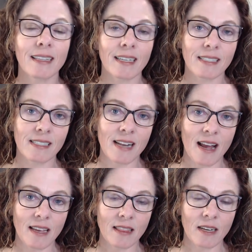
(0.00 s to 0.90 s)
That's
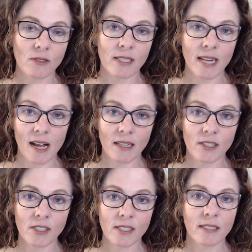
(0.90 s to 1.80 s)

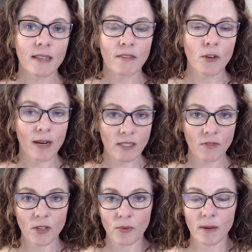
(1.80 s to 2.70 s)
$9,000 if you ask
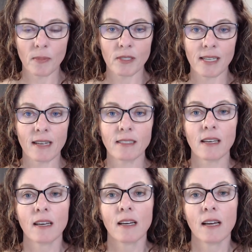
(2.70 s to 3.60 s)
for 3%.
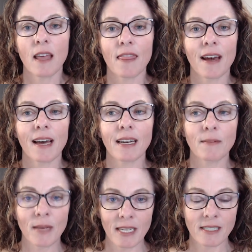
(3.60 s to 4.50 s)
That
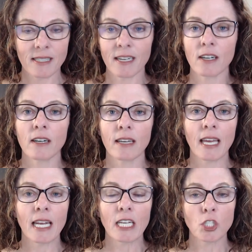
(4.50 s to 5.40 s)
means they're
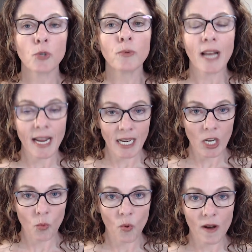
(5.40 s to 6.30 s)
getting
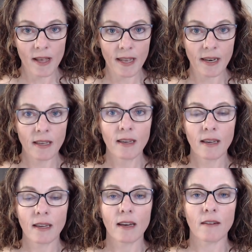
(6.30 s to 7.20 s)
$291
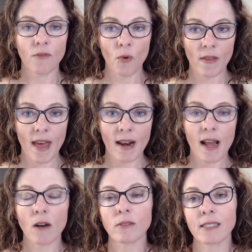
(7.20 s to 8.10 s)
for that
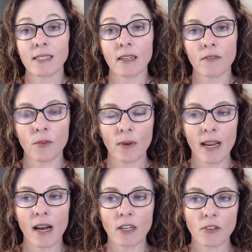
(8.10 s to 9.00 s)
house instead
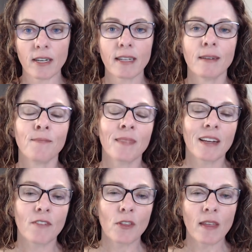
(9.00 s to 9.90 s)
$300.
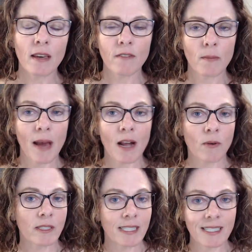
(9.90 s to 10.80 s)
And if you think of it
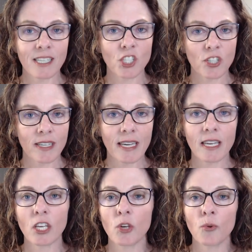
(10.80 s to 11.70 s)
backwards, essentially
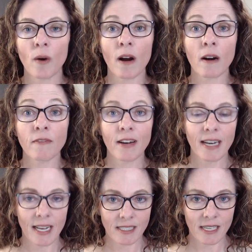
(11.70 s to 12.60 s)
you are
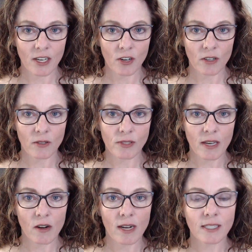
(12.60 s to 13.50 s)
financing your
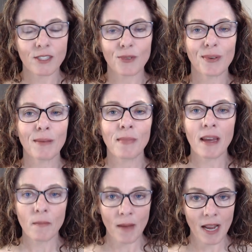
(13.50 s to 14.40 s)
closing costs. So keep
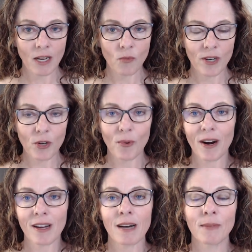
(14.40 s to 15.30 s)
that in mind when you
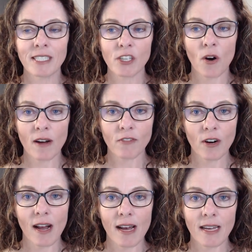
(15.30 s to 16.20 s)
are coming to offer
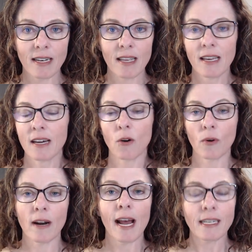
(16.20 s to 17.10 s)
on
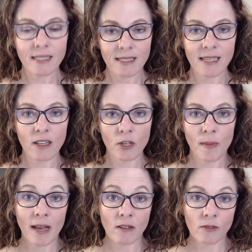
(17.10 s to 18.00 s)
or ask the seller to
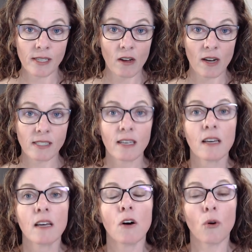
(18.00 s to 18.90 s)
pay closing costs.
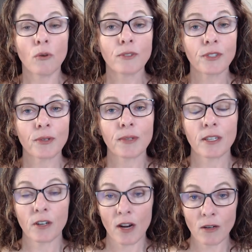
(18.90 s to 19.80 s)
Also,
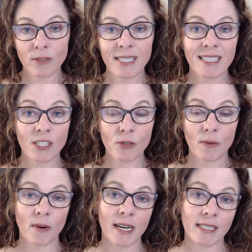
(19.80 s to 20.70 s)
your house needs to
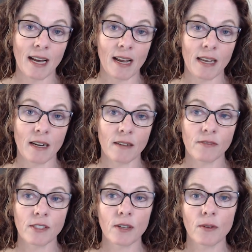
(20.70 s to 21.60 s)
appraise high enough.
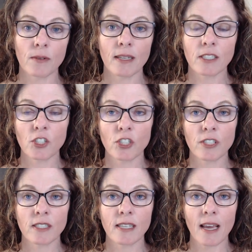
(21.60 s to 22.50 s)
So let's
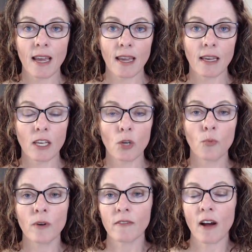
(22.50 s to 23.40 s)
just say you
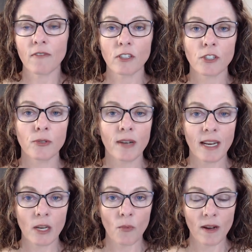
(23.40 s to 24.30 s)
would have offered
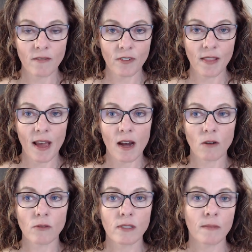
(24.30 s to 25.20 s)
$291 for the
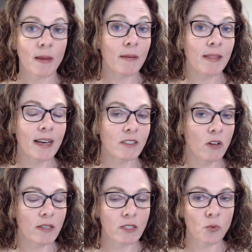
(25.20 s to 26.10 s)
house and maybe that's
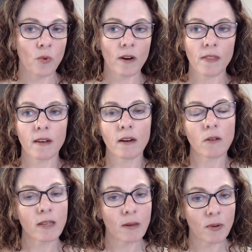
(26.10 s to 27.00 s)
all it's worth and it
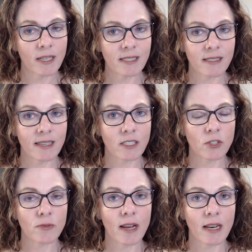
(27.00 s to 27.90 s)
only appraises at
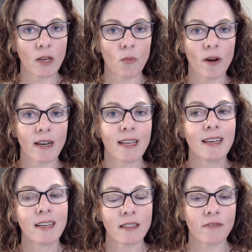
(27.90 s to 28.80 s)
$291.
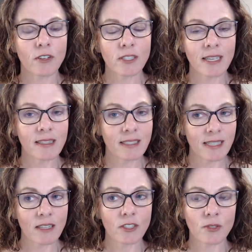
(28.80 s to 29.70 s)
The first thing the
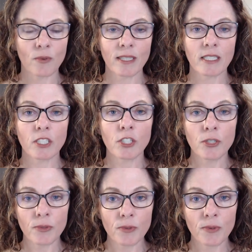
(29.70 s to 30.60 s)
seller is going to
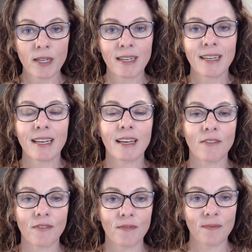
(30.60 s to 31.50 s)
do
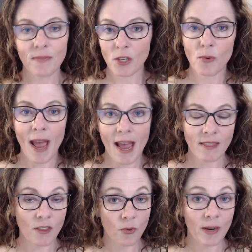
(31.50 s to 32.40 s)
if you
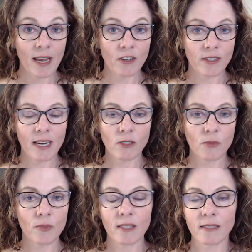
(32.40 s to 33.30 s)
had the
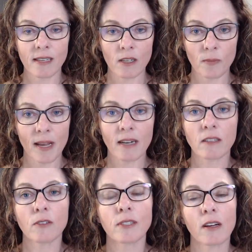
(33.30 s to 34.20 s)
$300,000 with the seller paid
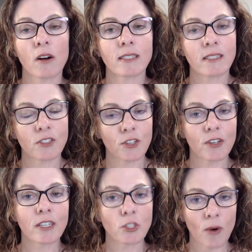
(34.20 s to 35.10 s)
closing costs is they're
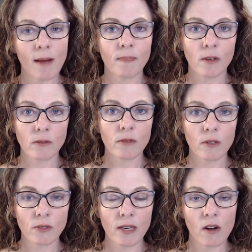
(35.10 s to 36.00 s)
going to drop those
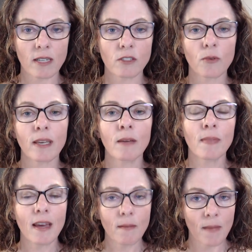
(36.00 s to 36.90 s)
closing costs. So keep
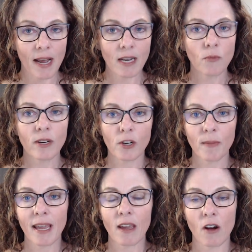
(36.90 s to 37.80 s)
that in mind when you're
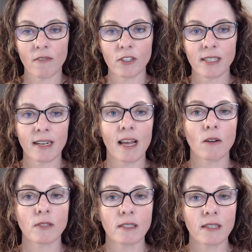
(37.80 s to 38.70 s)
making offers on
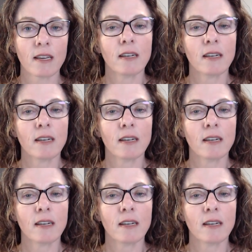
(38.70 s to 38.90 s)
houses.